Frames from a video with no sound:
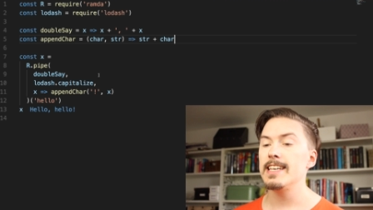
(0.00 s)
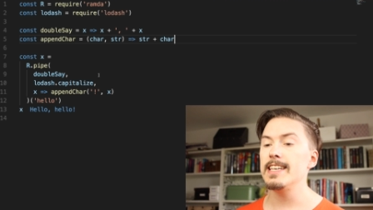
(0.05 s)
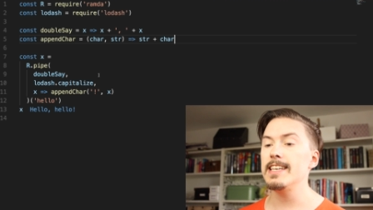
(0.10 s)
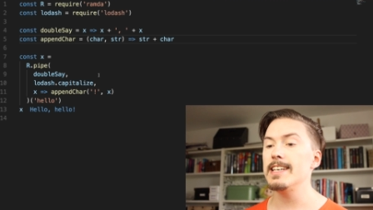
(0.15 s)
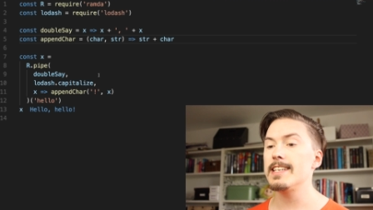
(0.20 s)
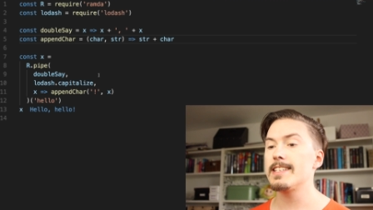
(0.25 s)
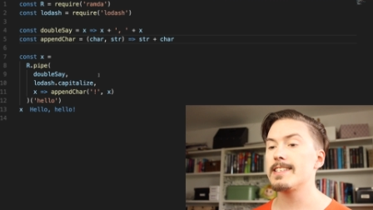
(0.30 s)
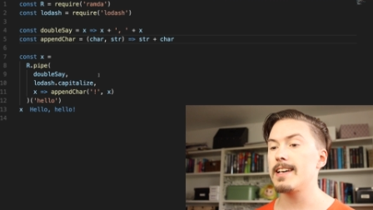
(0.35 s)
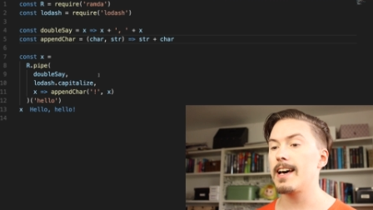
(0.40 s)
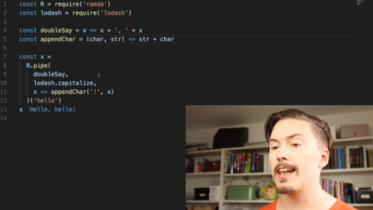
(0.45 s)

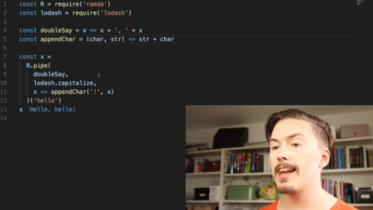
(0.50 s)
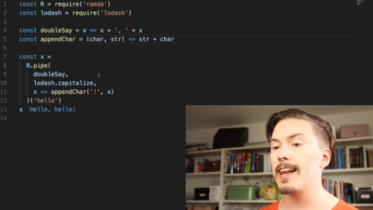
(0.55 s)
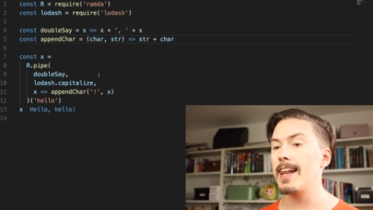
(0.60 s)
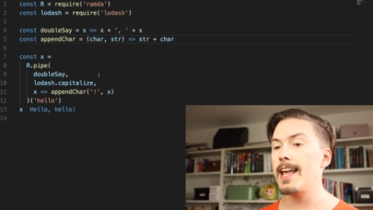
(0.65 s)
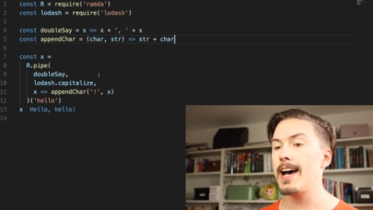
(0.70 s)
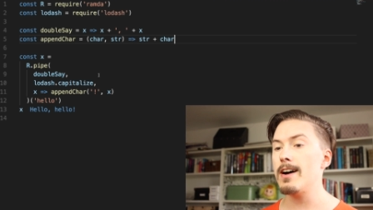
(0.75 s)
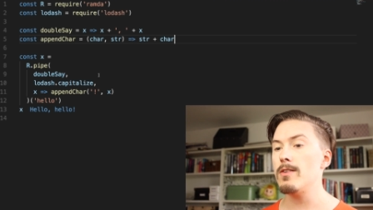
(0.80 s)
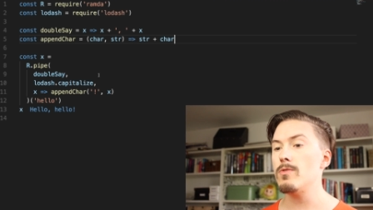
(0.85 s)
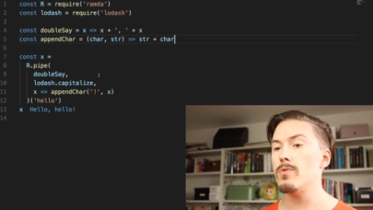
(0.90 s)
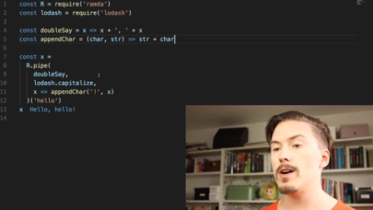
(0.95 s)
is
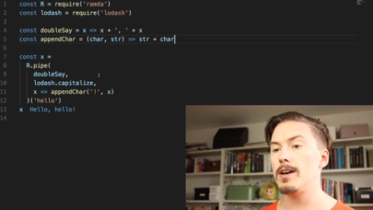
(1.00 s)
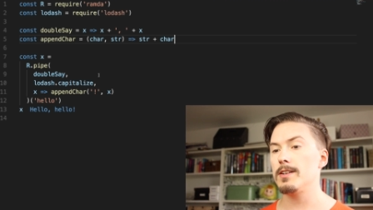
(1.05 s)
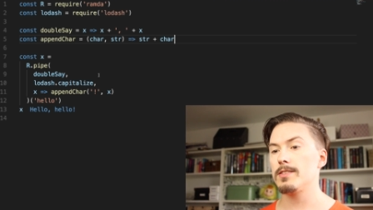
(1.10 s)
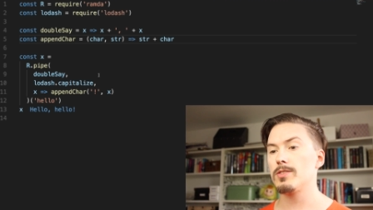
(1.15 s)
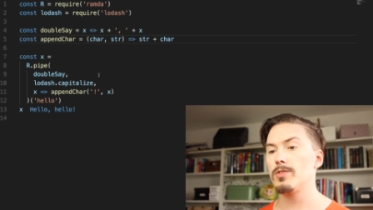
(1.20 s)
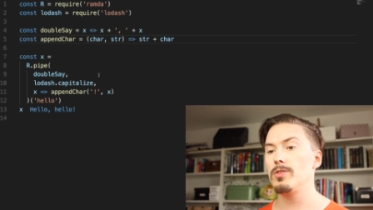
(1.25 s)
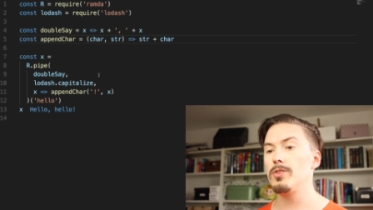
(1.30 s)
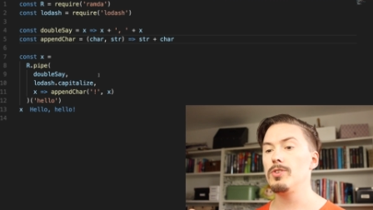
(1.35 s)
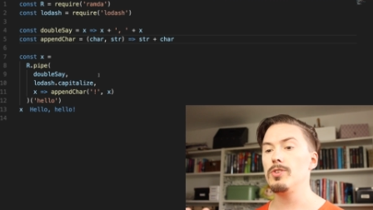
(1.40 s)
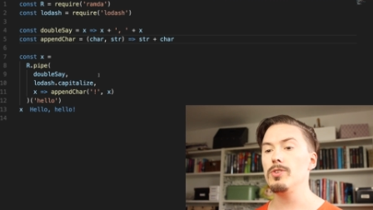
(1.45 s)
allow
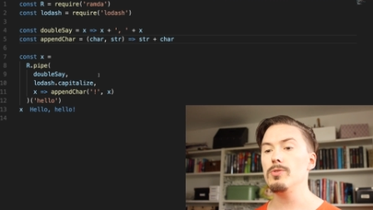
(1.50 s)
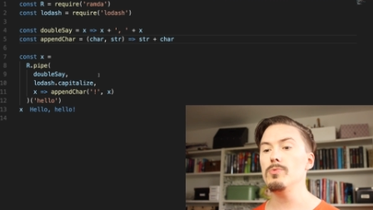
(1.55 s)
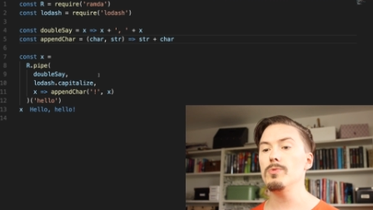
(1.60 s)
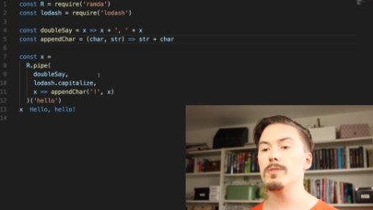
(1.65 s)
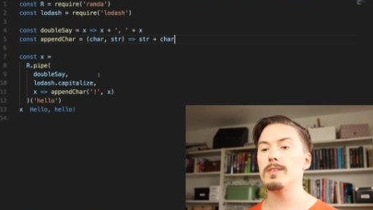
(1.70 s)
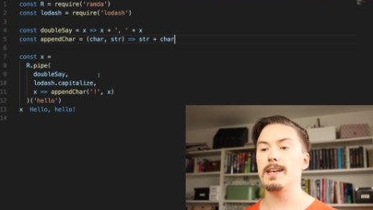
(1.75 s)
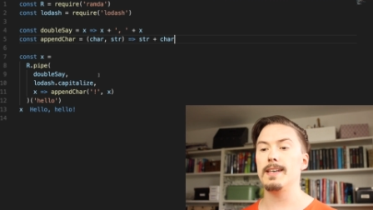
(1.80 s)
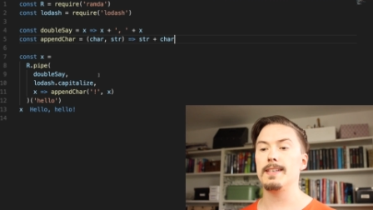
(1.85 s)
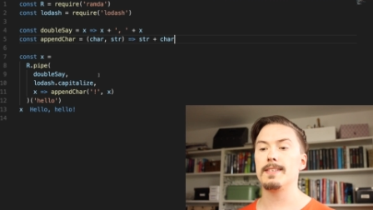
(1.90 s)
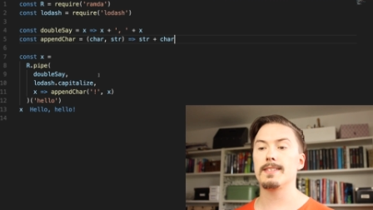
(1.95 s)
us to do
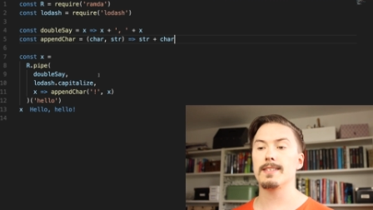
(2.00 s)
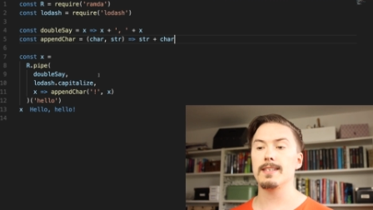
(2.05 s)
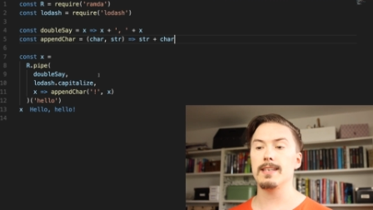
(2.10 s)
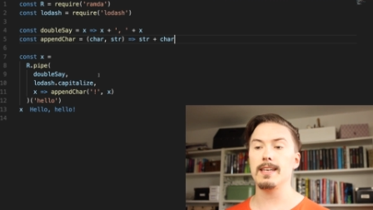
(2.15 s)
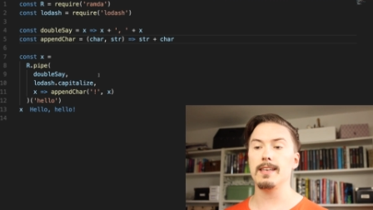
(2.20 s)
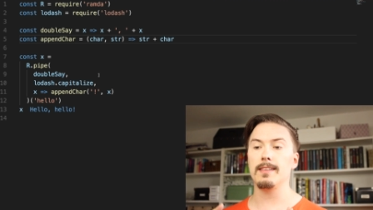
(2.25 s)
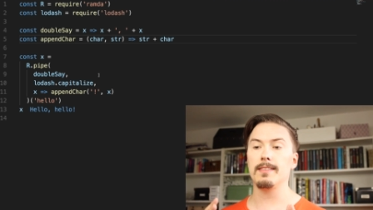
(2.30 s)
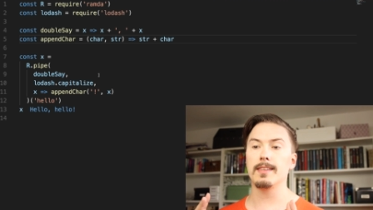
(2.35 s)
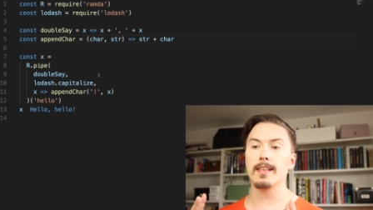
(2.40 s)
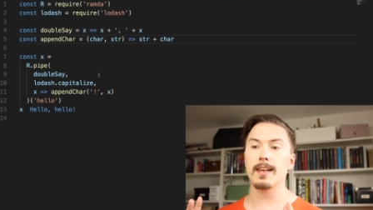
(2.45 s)
this
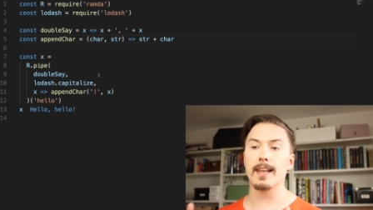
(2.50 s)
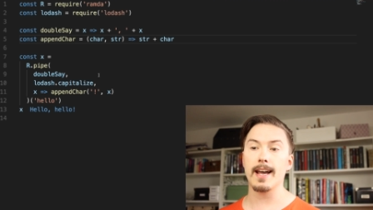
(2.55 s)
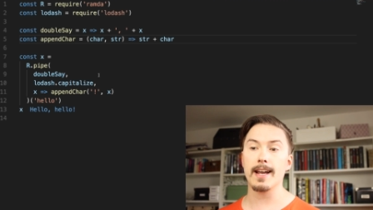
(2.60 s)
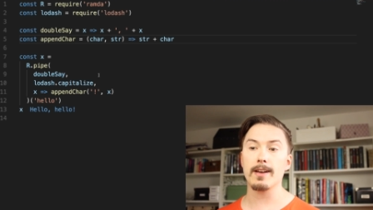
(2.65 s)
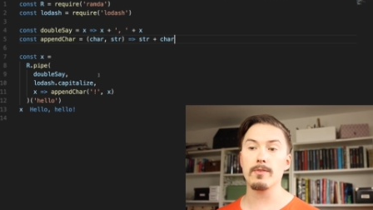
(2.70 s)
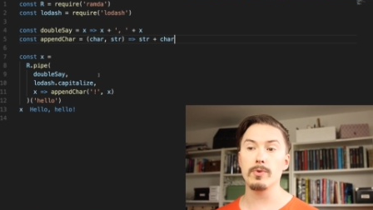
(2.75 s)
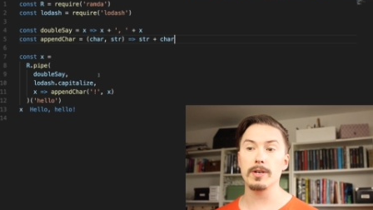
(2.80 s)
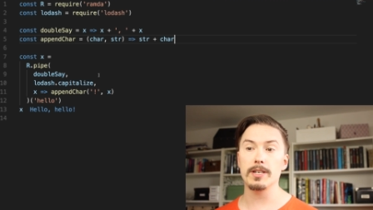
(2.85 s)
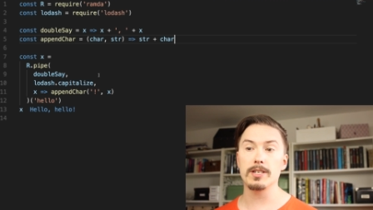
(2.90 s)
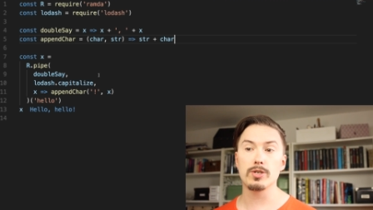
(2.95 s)
in the
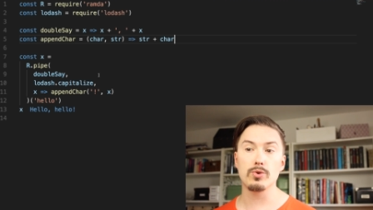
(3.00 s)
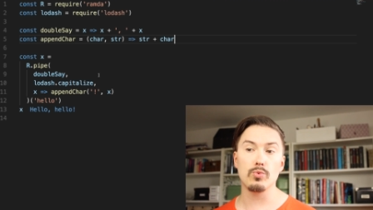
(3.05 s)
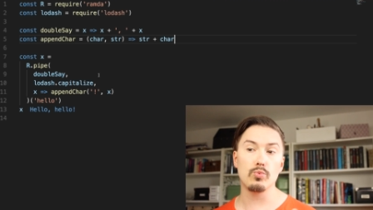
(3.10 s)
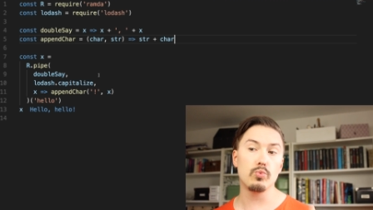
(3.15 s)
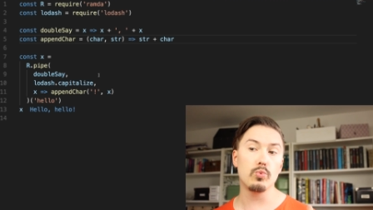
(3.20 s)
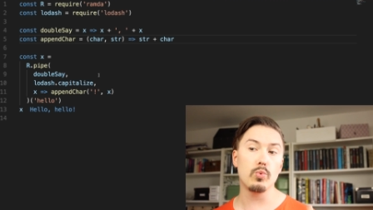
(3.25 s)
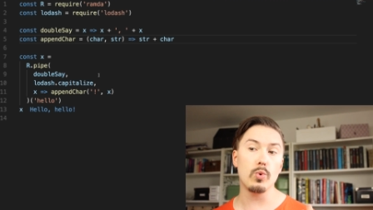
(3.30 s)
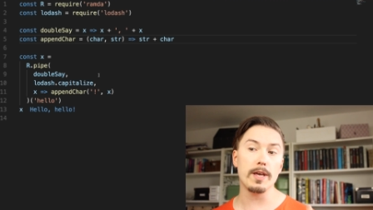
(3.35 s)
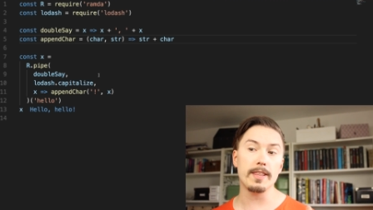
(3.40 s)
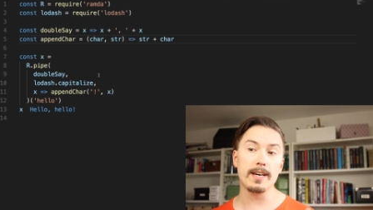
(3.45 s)
language
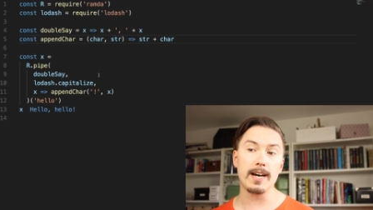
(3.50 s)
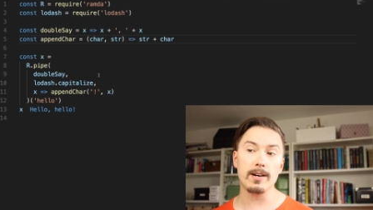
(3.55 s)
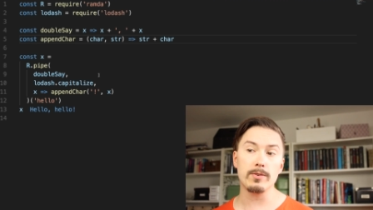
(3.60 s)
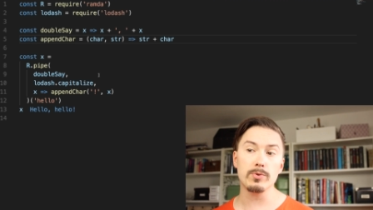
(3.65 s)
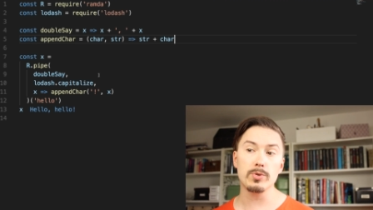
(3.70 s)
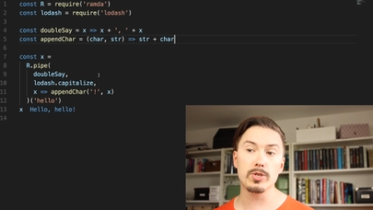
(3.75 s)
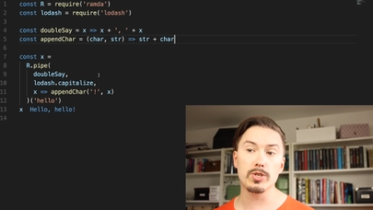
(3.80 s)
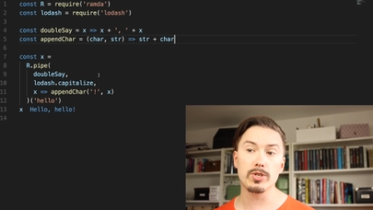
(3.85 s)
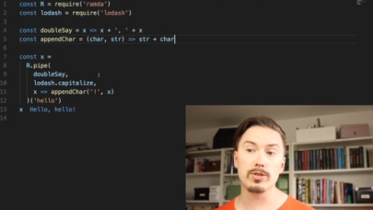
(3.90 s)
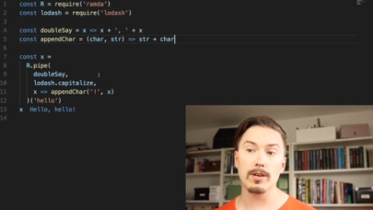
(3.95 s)

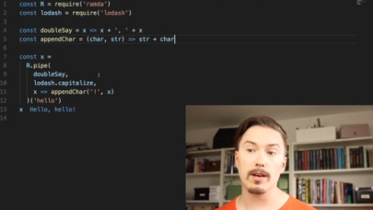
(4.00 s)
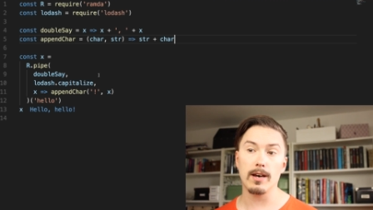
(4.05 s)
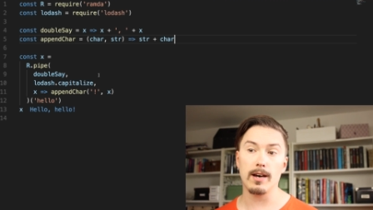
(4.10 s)
without